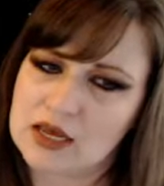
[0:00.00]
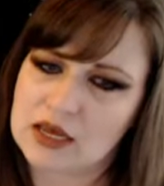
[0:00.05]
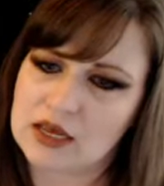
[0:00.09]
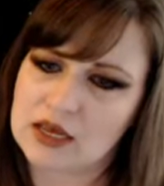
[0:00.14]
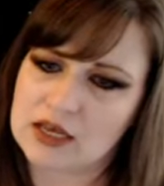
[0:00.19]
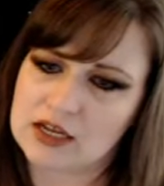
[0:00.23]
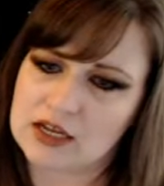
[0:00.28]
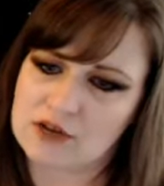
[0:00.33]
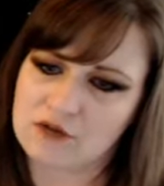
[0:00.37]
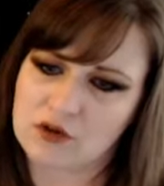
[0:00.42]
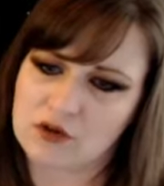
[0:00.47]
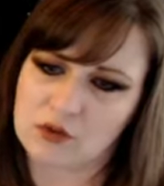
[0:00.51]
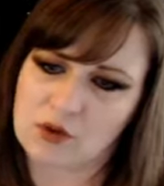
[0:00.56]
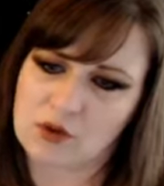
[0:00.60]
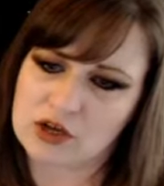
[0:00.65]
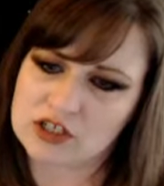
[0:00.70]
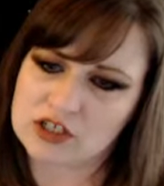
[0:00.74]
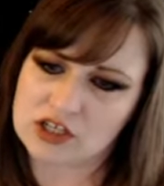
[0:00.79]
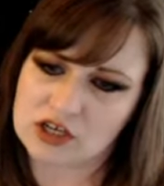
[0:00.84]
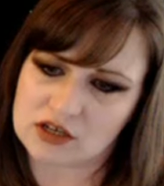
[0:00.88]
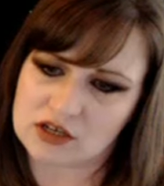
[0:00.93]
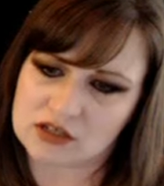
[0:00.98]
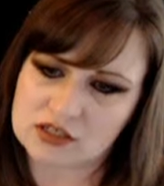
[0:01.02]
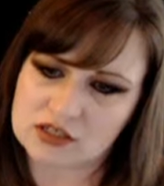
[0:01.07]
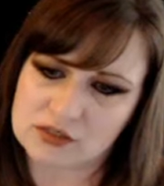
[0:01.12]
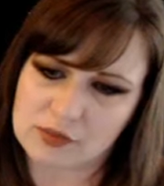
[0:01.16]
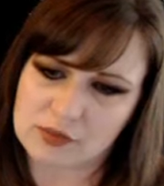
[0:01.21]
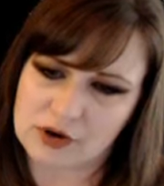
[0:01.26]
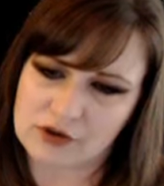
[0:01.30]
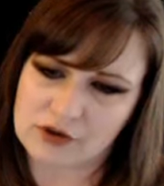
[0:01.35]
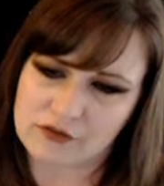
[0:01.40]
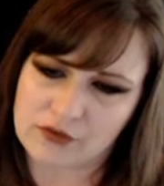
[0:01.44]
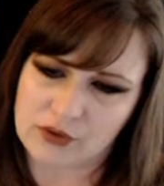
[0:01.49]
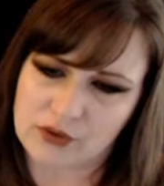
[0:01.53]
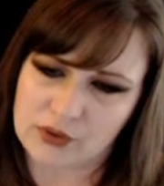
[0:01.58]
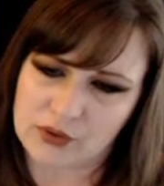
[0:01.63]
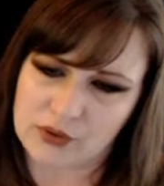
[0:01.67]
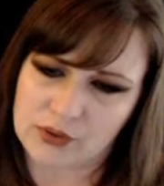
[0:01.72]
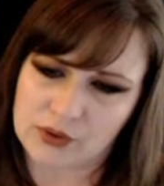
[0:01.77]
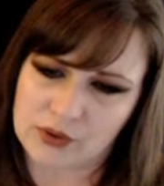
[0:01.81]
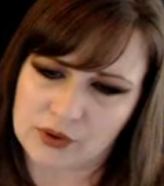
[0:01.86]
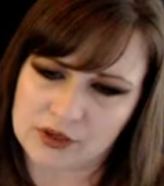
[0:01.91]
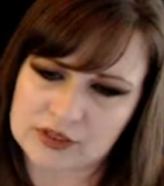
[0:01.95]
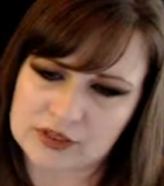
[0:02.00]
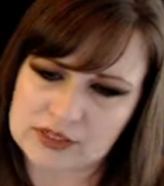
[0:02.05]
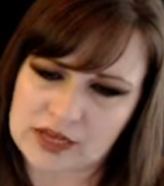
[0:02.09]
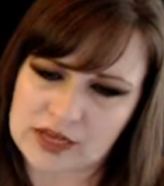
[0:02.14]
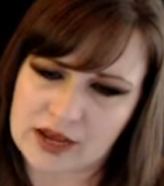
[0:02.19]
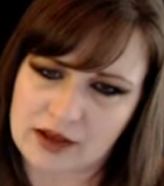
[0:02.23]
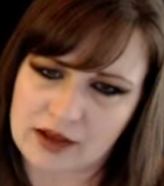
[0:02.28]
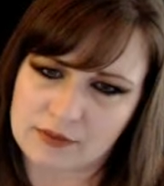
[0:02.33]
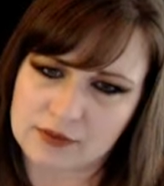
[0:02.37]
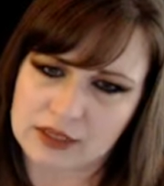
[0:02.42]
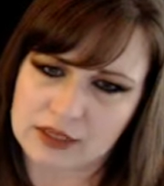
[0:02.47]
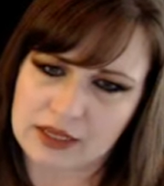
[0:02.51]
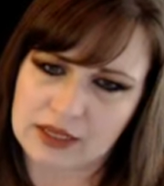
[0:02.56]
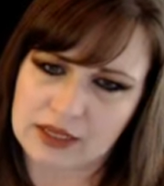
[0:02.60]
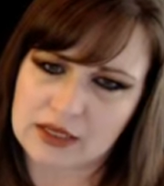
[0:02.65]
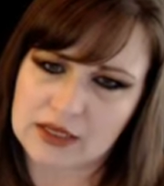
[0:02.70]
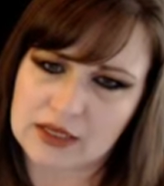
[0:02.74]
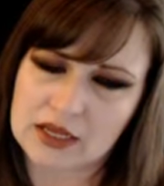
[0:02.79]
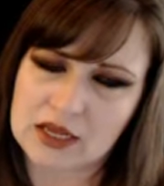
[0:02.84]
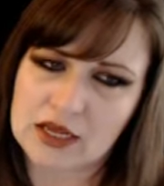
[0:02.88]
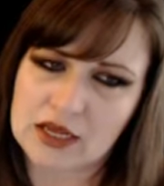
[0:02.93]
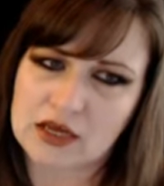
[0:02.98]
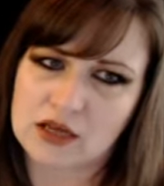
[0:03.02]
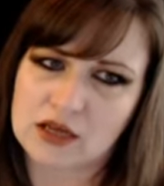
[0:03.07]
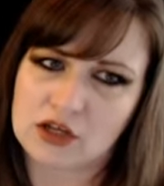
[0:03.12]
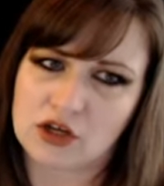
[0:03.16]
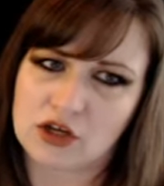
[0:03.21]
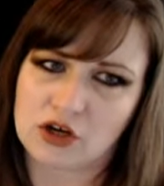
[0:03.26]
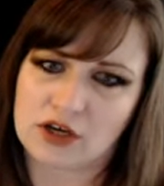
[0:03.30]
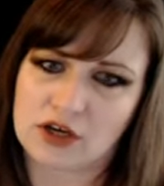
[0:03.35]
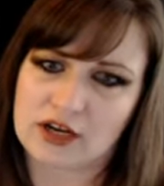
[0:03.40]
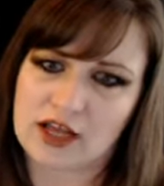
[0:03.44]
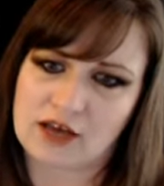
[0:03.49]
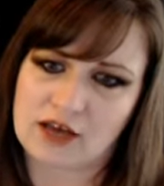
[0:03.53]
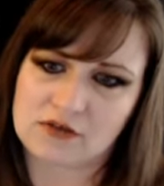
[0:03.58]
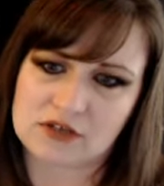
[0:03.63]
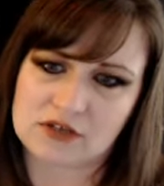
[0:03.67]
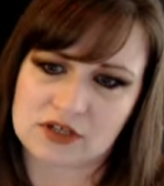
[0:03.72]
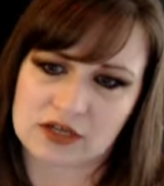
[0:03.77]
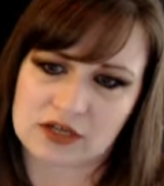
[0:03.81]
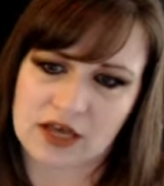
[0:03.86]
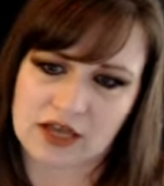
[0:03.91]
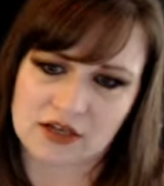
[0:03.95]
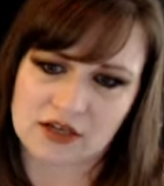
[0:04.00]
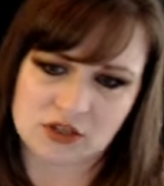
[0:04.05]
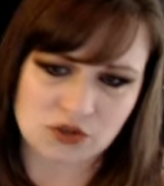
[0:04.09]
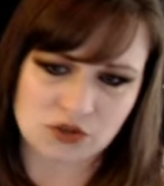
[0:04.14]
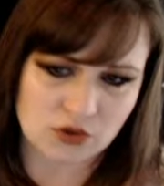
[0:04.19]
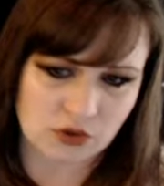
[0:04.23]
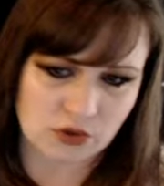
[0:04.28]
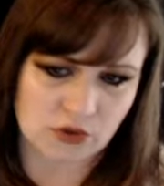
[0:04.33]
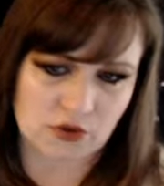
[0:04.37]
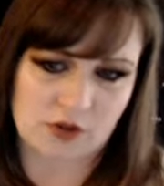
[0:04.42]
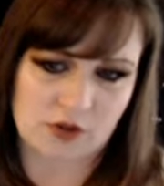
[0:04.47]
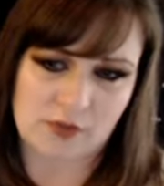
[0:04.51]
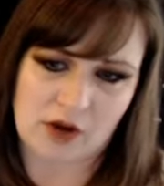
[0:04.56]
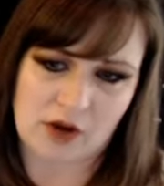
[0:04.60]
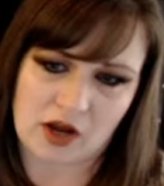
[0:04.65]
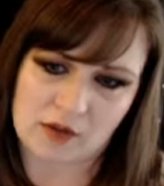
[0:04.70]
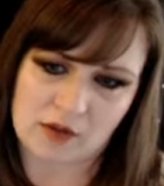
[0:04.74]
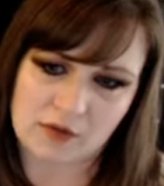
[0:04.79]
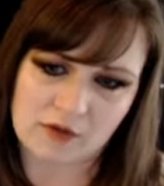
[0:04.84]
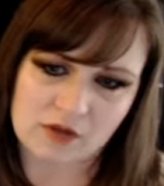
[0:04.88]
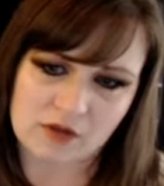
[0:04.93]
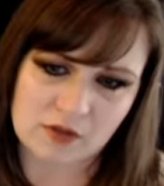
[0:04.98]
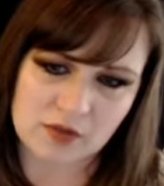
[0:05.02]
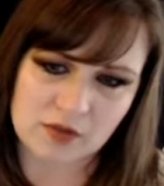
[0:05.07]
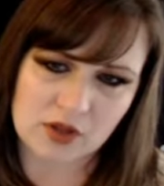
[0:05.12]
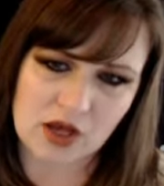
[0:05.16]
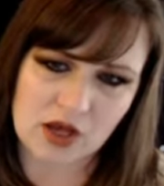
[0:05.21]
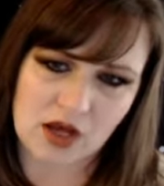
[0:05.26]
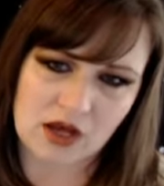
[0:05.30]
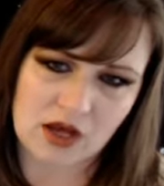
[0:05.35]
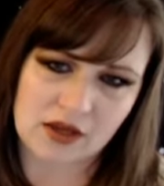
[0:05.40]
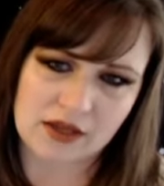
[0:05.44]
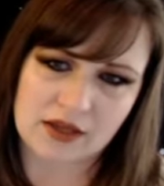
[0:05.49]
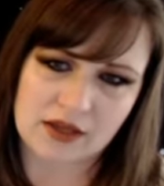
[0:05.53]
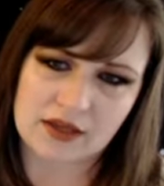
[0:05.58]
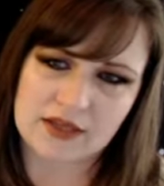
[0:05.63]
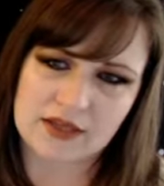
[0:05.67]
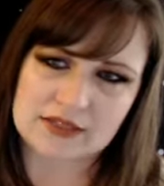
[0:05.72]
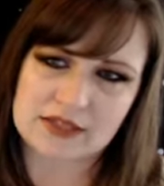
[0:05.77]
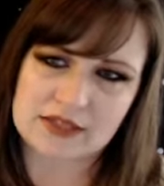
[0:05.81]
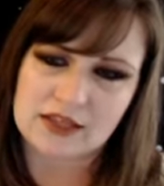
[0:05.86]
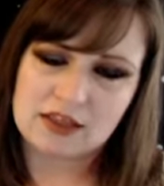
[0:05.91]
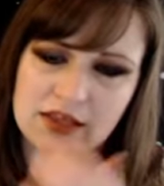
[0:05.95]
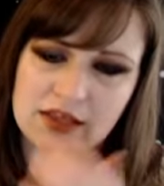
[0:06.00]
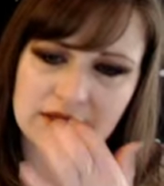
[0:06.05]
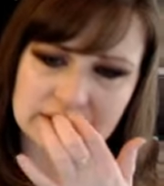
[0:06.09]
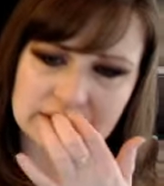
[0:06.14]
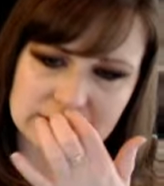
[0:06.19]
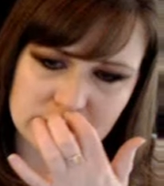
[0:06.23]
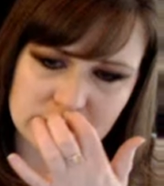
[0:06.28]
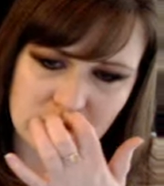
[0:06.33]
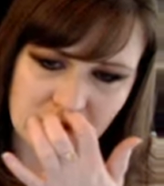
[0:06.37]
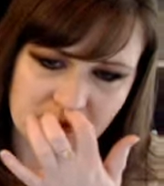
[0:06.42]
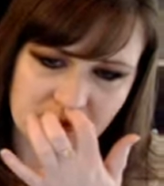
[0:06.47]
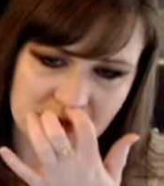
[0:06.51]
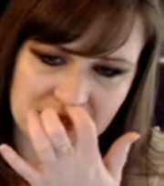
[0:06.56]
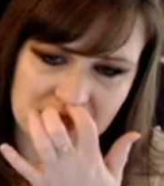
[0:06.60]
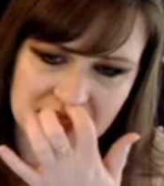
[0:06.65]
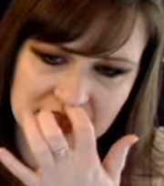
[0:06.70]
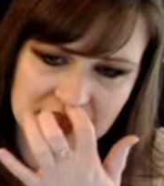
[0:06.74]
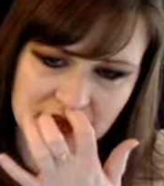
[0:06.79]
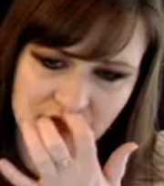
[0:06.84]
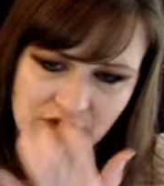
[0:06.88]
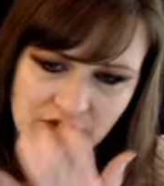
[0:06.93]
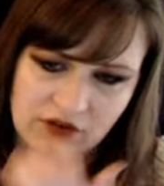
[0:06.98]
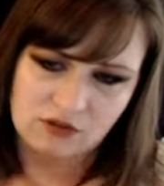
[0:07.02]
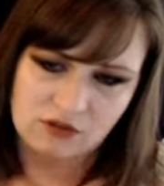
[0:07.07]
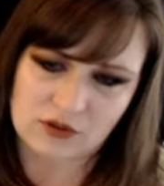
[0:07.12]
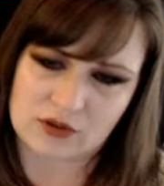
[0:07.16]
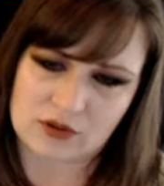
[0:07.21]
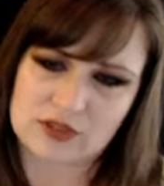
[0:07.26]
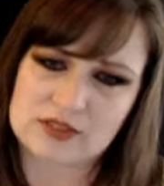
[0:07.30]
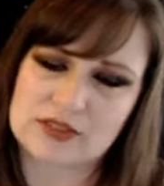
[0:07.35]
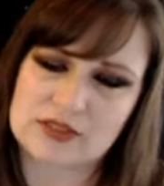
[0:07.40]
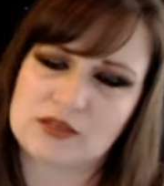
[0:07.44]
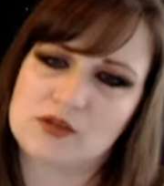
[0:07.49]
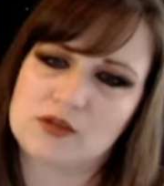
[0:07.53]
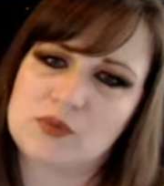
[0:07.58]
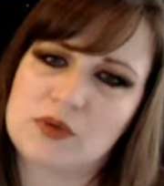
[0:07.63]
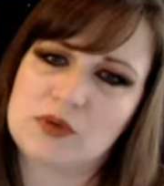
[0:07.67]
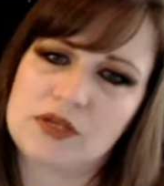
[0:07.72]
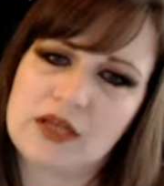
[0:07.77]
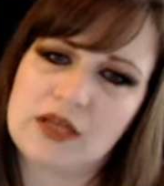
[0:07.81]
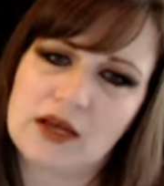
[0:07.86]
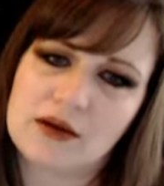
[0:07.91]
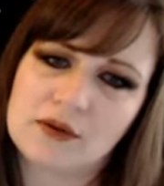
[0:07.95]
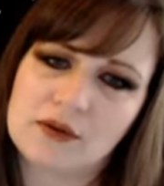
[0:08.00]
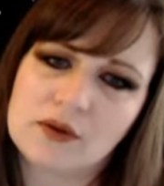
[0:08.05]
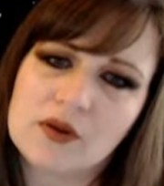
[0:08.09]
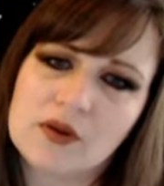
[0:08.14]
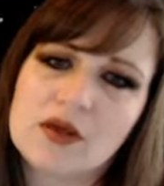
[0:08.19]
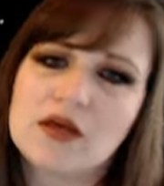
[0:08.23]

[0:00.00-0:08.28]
And if you're watching on a smartphone or a tablet, you're going to have to kind of scroll to the bottom of the blog, because I think it's probably like the 5th or the 6th one down.